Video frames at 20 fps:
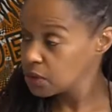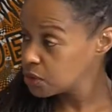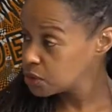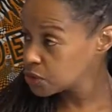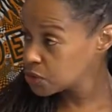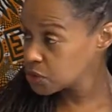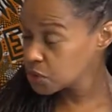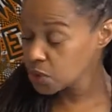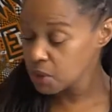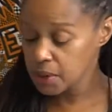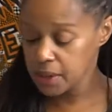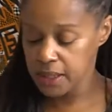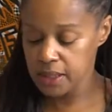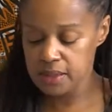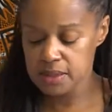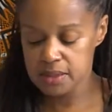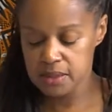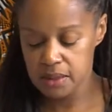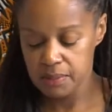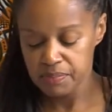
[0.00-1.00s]

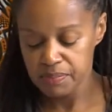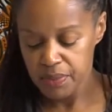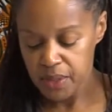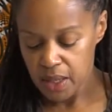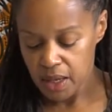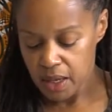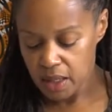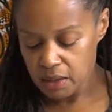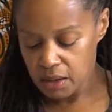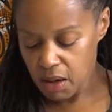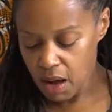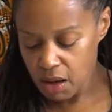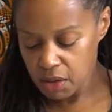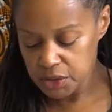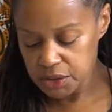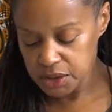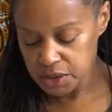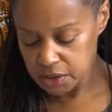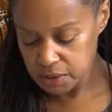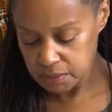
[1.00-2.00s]
stories, and
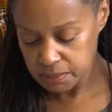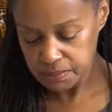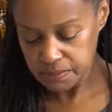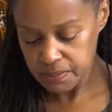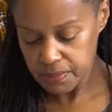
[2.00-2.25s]
culture,